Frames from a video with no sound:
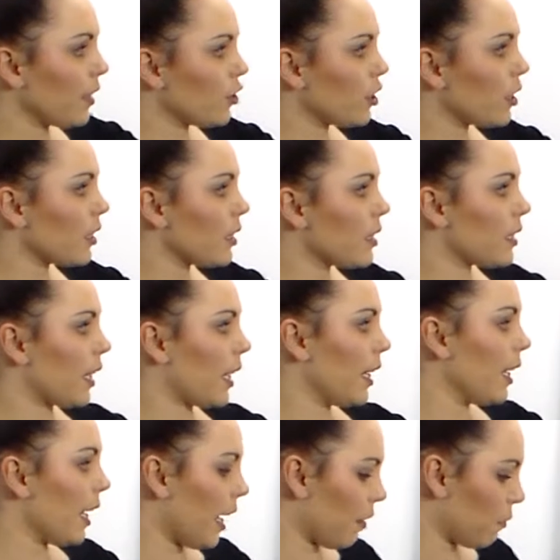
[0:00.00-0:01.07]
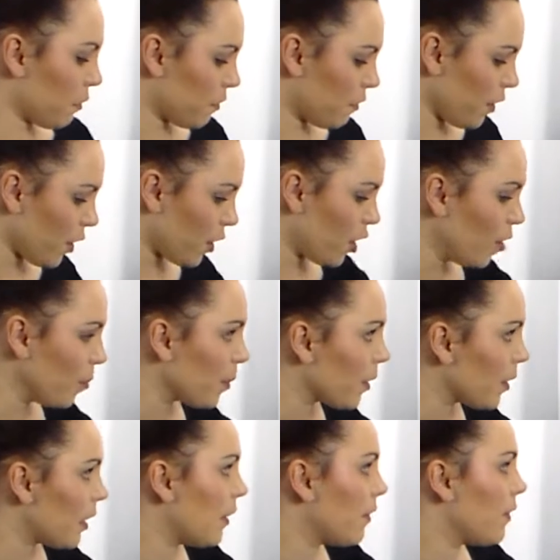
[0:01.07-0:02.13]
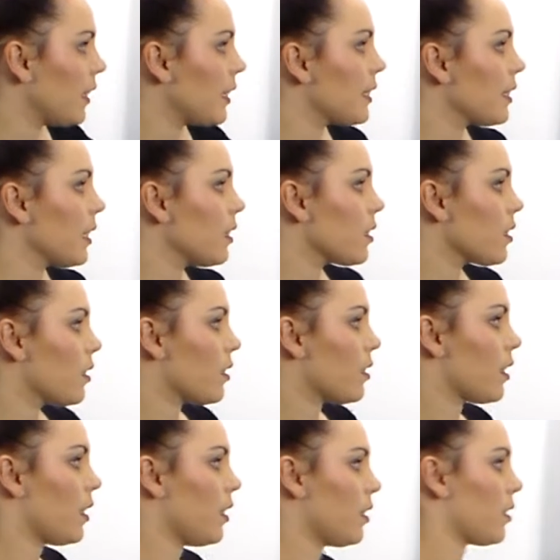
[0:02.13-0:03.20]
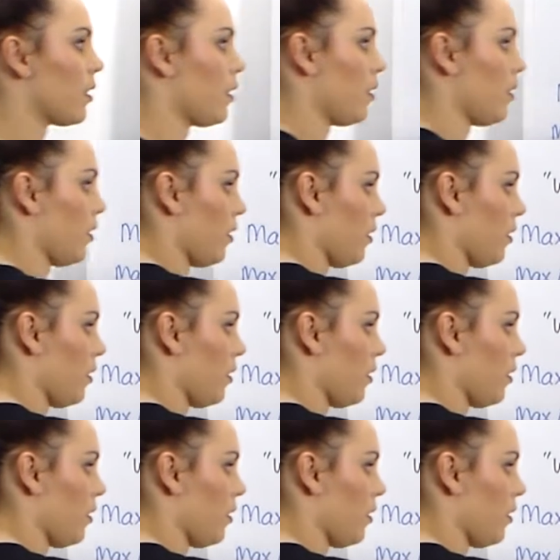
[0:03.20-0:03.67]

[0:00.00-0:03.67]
As you can see, our verb in these sentences